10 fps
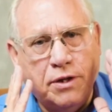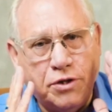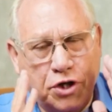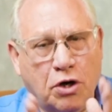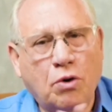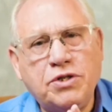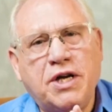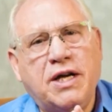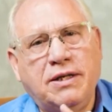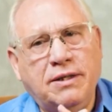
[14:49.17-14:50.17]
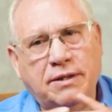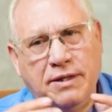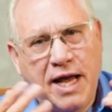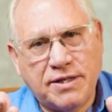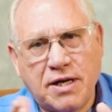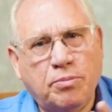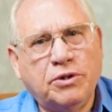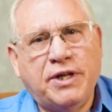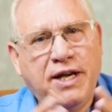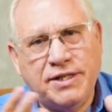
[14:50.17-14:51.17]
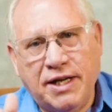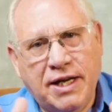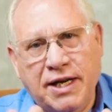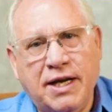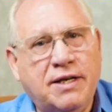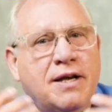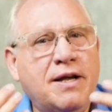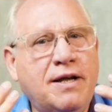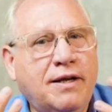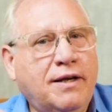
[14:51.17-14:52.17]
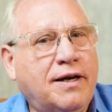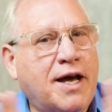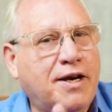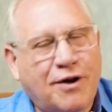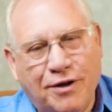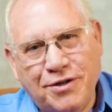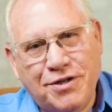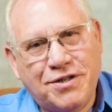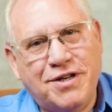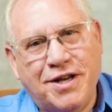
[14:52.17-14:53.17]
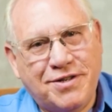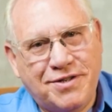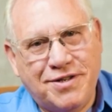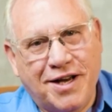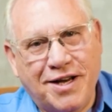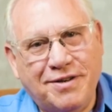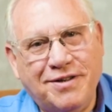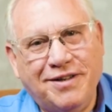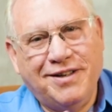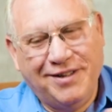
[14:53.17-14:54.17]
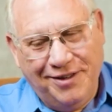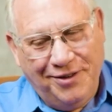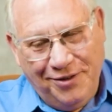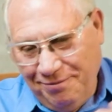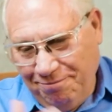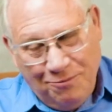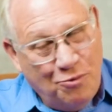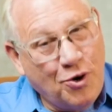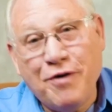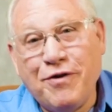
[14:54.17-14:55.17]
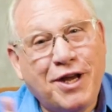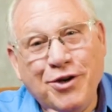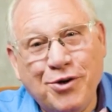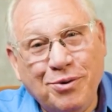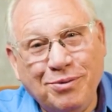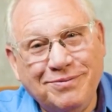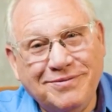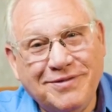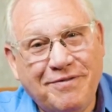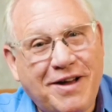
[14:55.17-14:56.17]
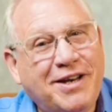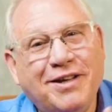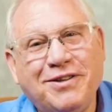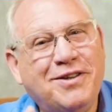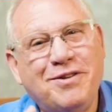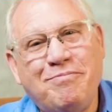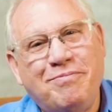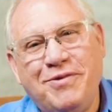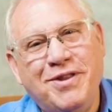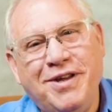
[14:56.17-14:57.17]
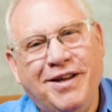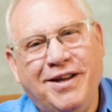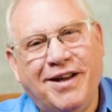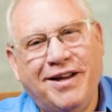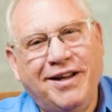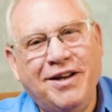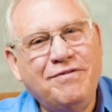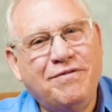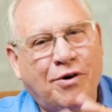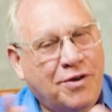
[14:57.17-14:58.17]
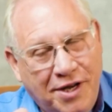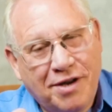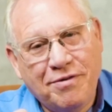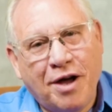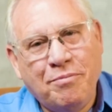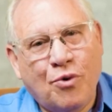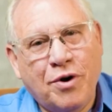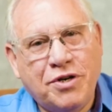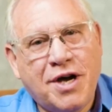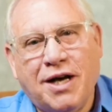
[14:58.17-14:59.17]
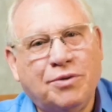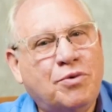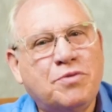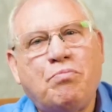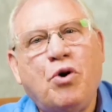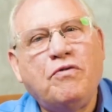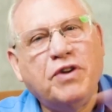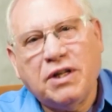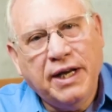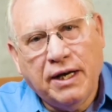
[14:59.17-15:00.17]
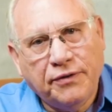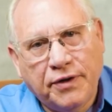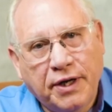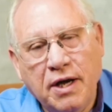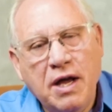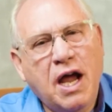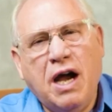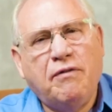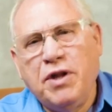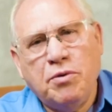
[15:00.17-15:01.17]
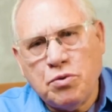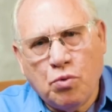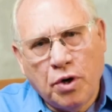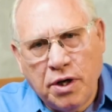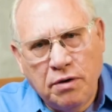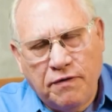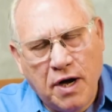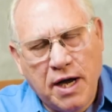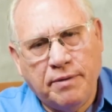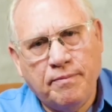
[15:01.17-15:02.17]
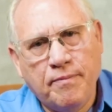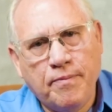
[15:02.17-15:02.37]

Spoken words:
She goes in, takes a couple days to get in. Gynecologist does whatever they do. Found out that the unborn child was perfectly healthy. Everything was working fine.